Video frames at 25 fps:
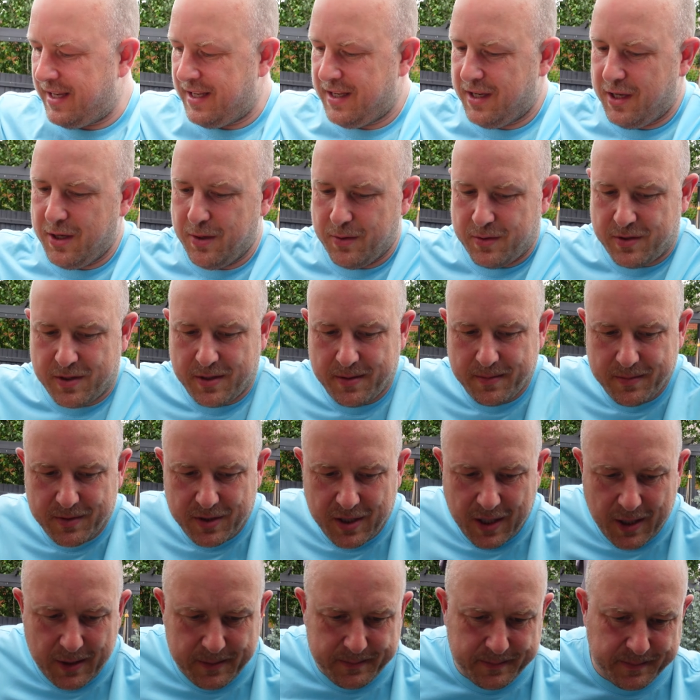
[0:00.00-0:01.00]
in use.
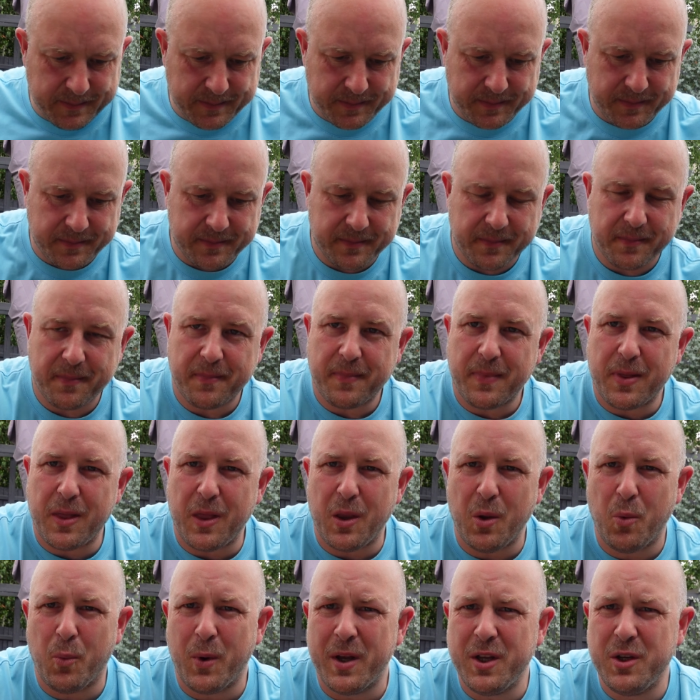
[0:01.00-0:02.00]
So
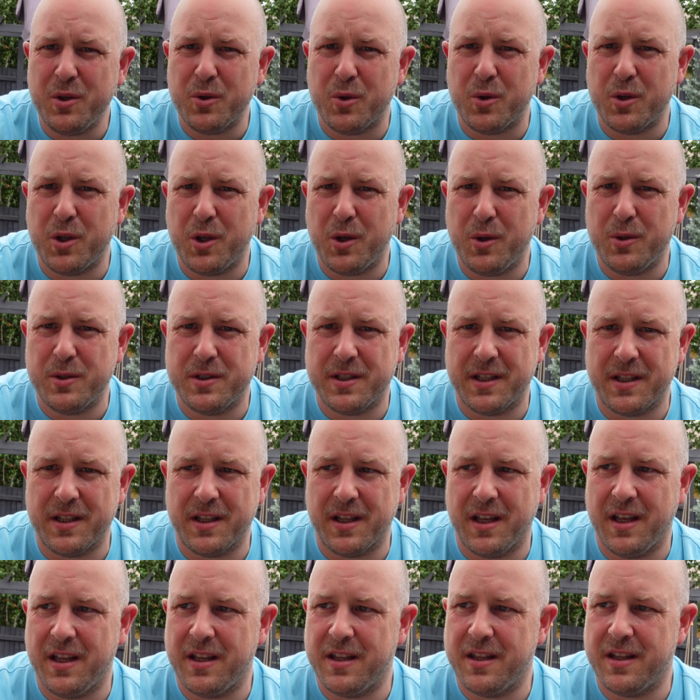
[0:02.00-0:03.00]
when you're
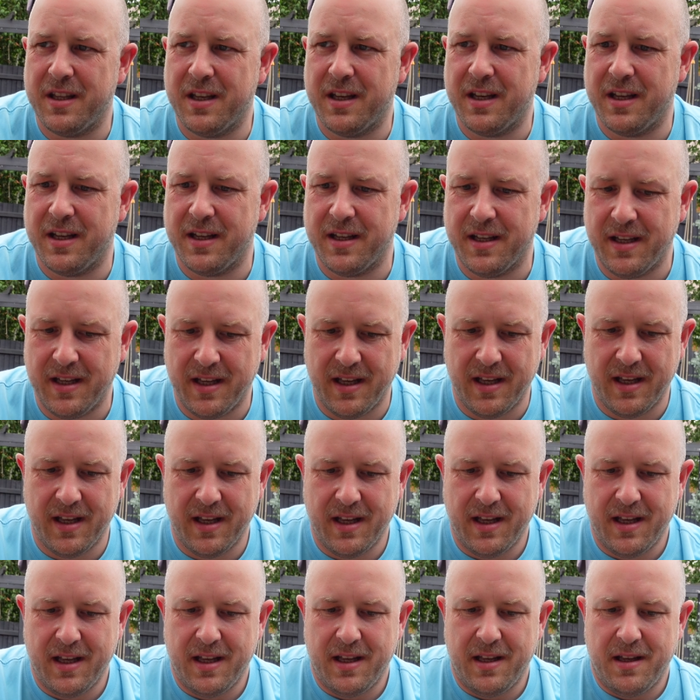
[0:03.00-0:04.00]
using the
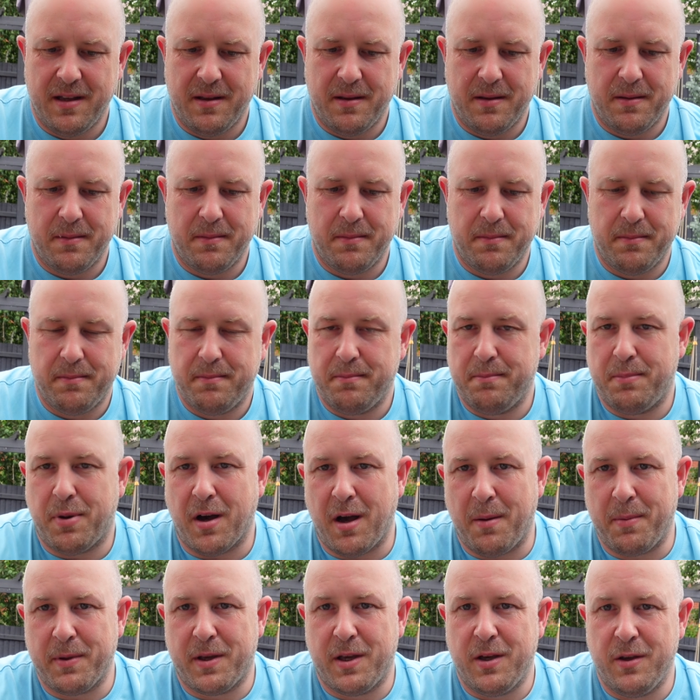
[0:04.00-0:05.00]

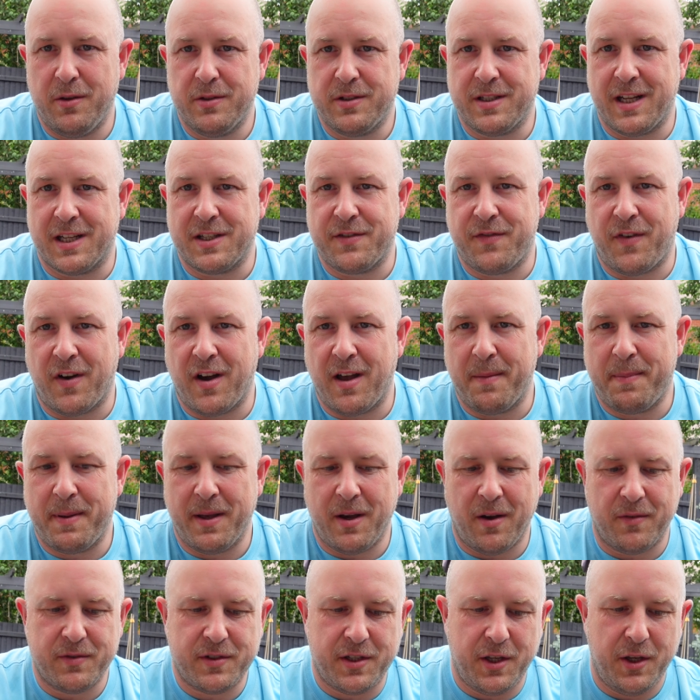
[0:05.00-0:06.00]
barbecue / fire
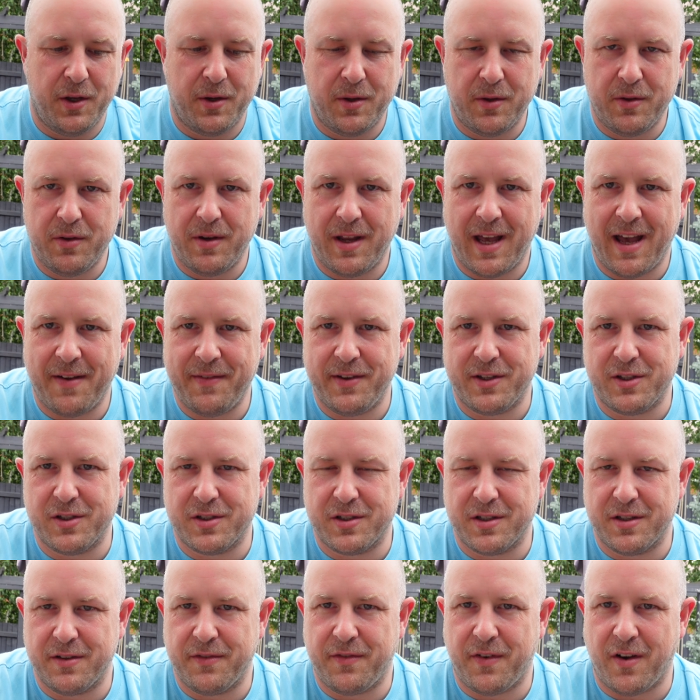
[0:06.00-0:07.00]
pit, obviously you can have it
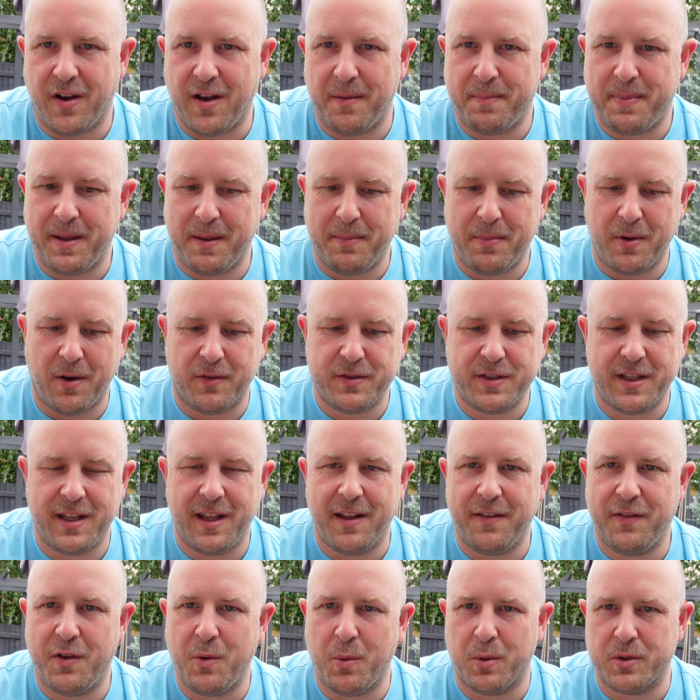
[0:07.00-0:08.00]
just as a fire pit, but obviously
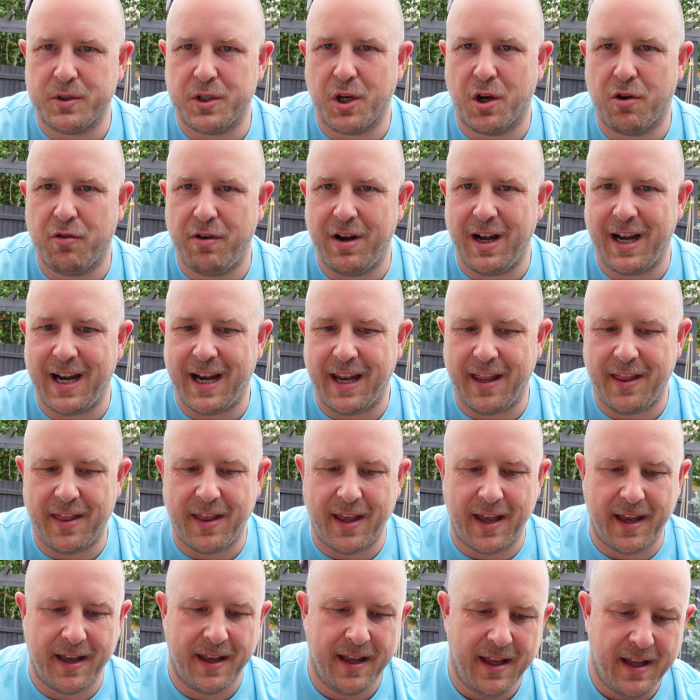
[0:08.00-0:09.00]
then if you want to grill
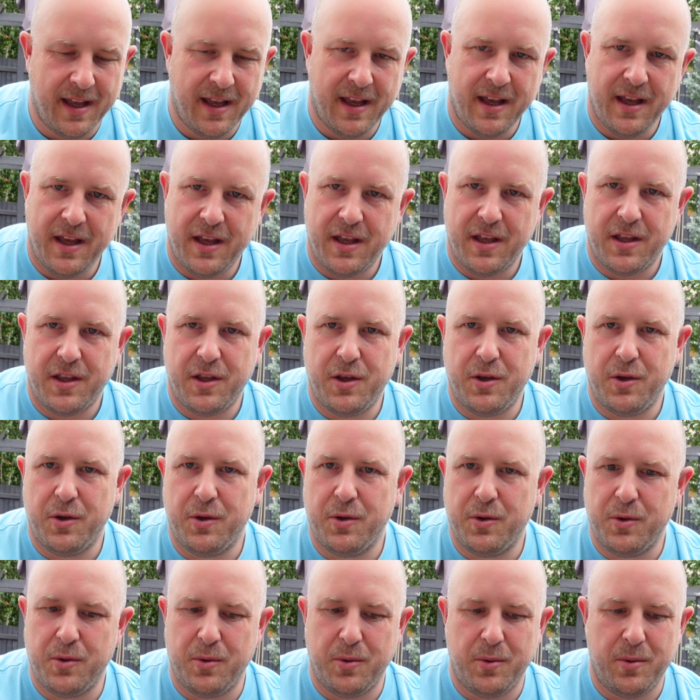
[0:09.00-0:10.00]
anything,
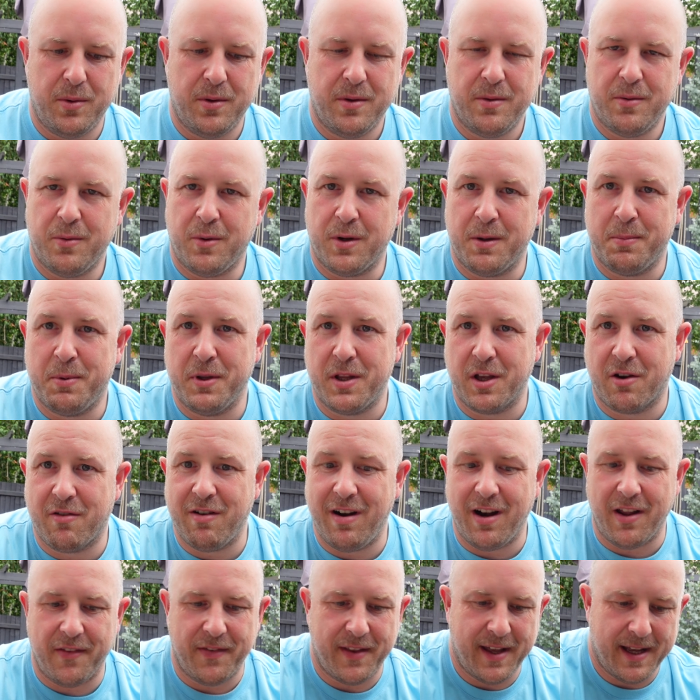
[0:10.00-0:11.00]
you want to put the
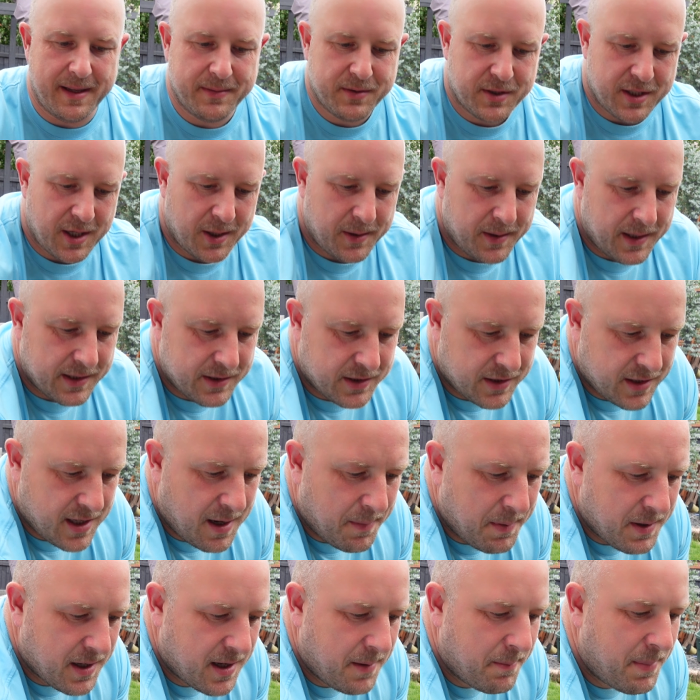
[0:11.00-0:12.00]
grill on there. So there's a
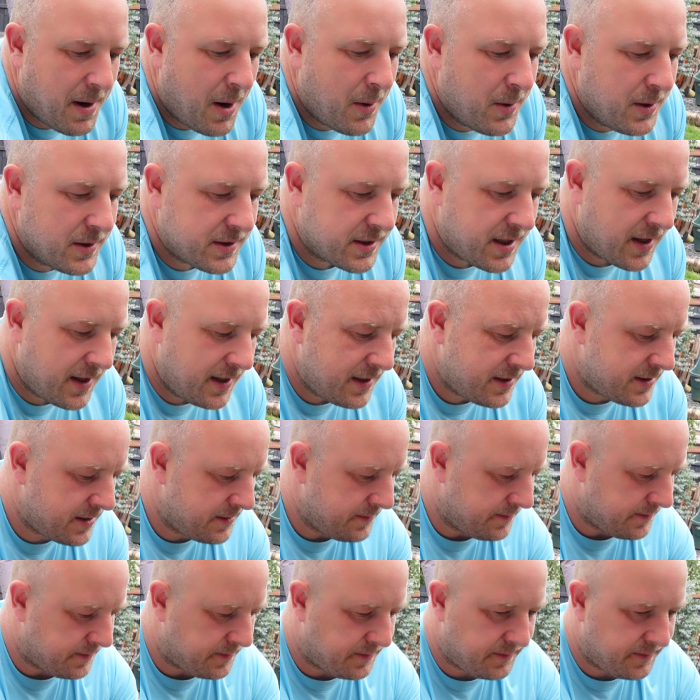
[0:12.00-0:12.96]
couple of components to this.